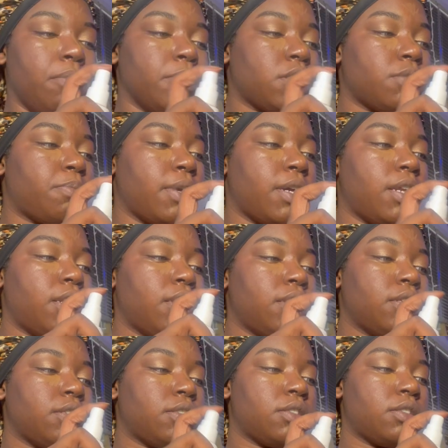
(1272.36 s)
Spray
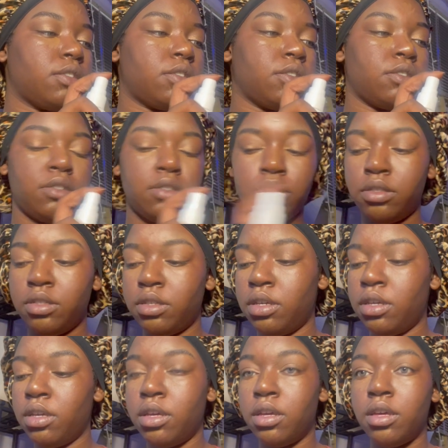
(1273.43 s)
this.
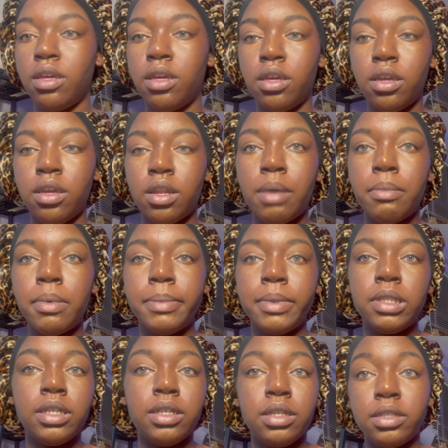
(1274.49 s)
And I'm going to
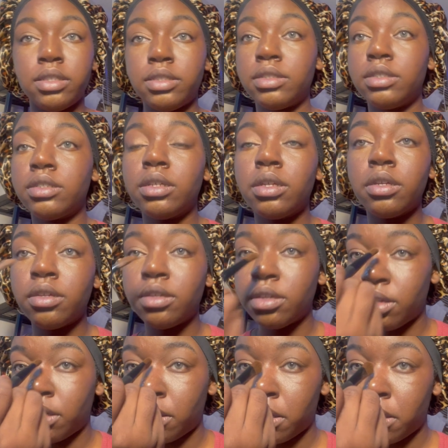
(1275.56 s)
blend
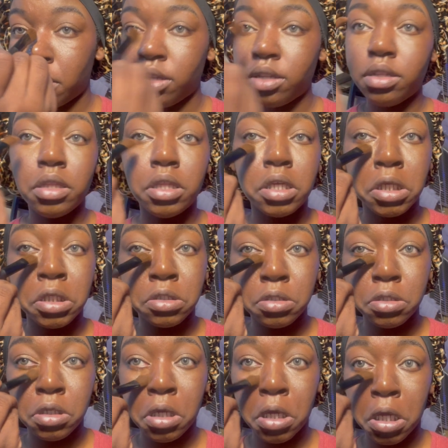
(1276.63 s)
this
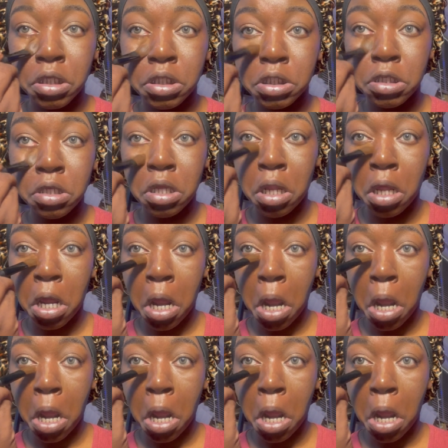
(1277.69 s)
uh, concealer.